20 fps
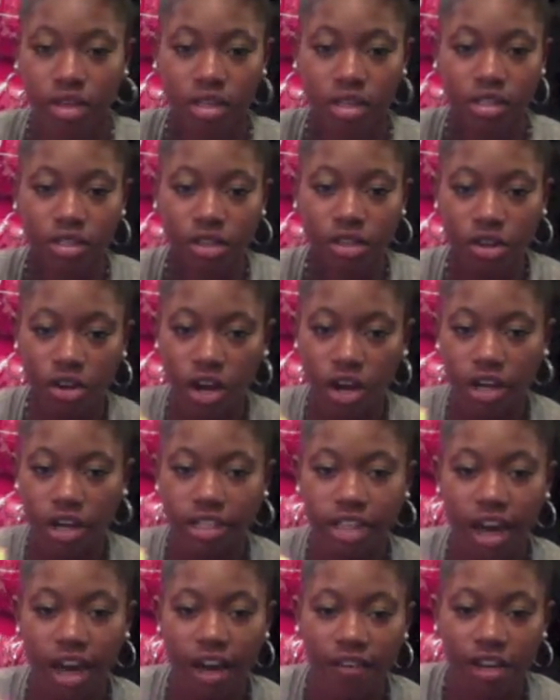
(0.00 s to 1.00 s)
of note cards. I
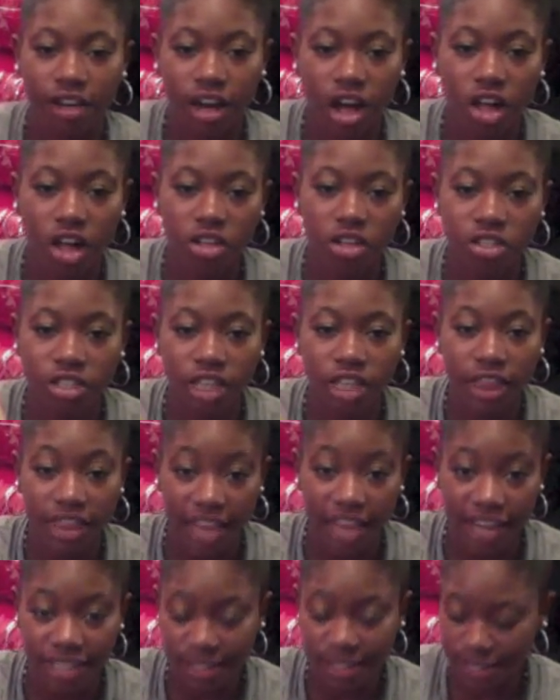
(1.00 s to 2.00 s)
have a colored
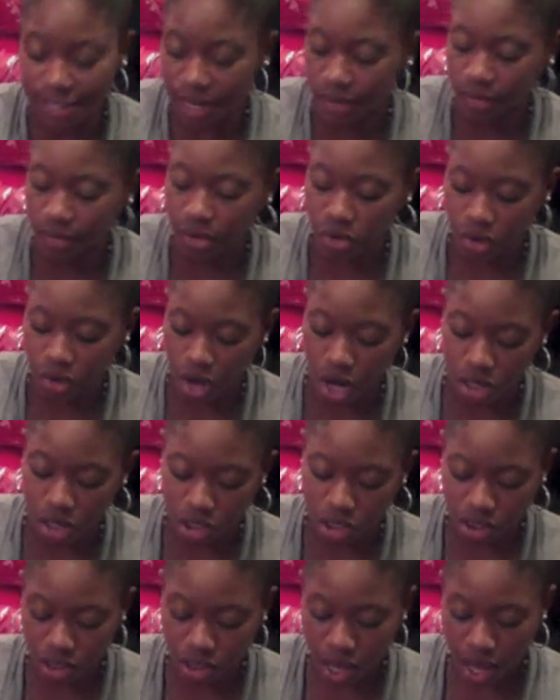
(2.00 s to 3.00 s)
line set of note cards.